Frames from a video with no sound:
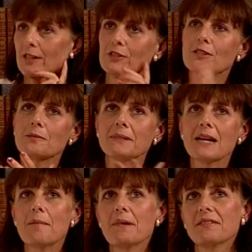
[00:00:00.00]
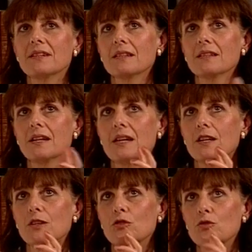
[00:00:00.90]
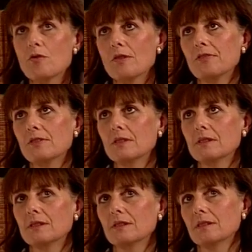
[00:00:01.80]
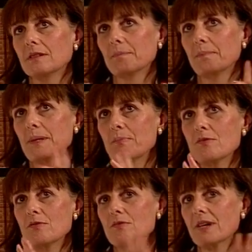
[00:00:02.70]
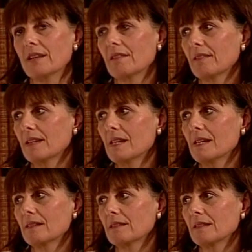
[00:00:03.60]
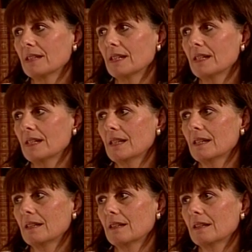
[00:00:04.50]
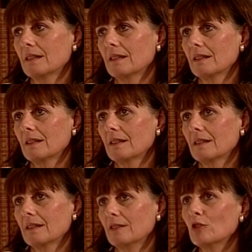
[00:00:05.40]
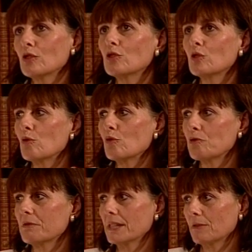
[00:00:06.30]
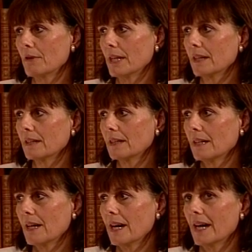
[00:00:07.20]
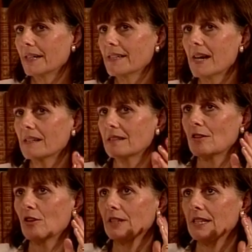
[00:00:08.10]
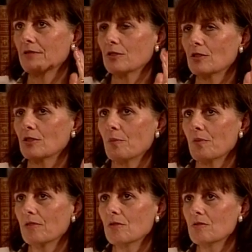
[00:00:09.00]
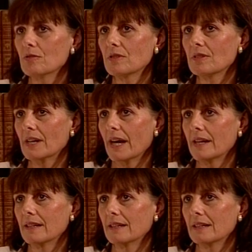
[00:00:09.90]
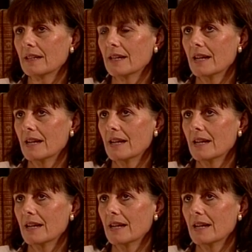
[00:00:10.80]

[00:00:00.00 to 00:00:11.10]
Because sometimes I think too often people look at the things in not so concrete way. Mm-hmm. And yes, God give us some thoughts and